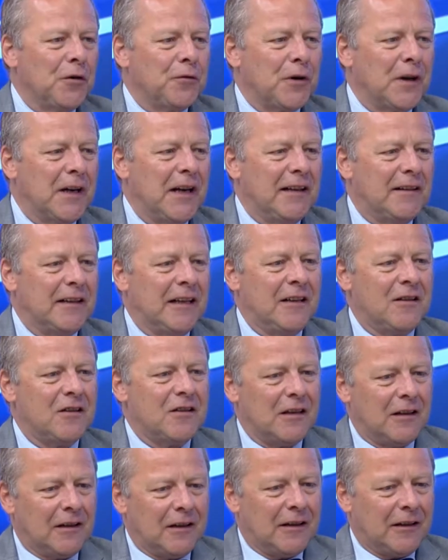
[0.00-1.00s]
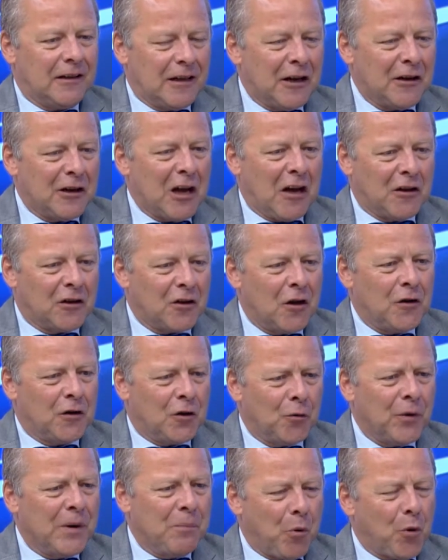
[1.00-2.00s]
not forget, it's
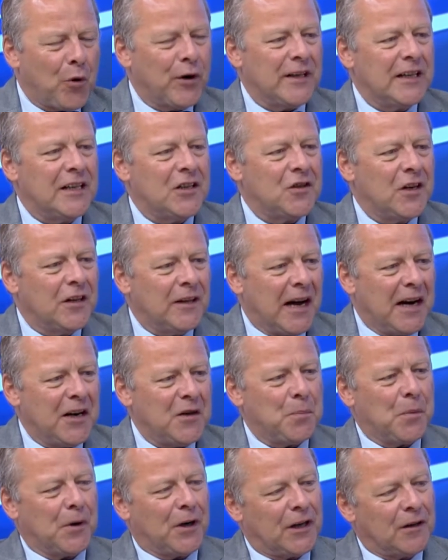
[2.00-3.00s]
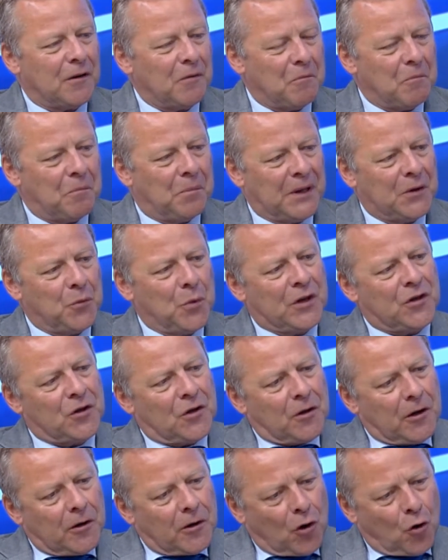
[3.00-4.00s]
the reporting is the nice part, but
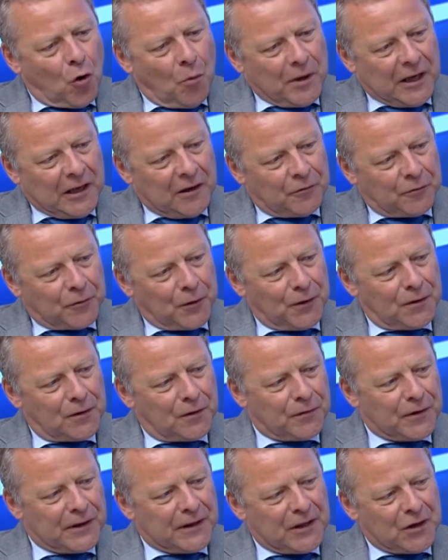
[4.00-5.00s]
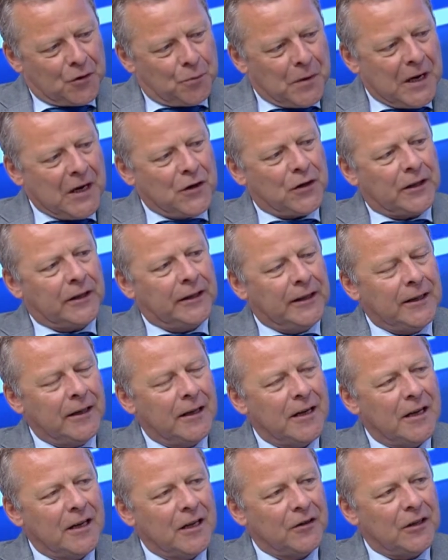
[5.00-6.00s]
what's coming in front of it is basically
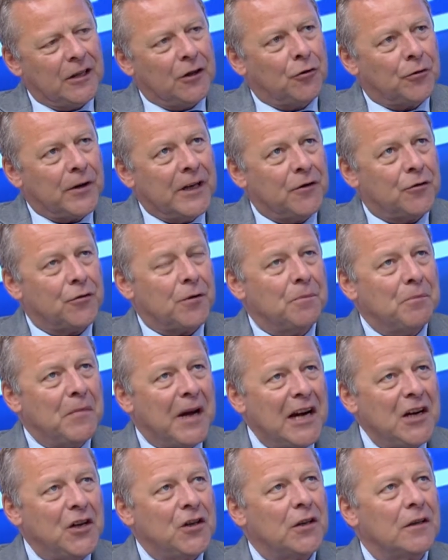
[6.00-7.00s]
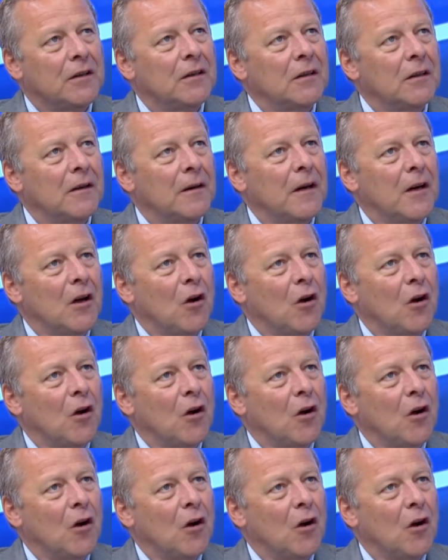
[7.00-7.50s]
the transformation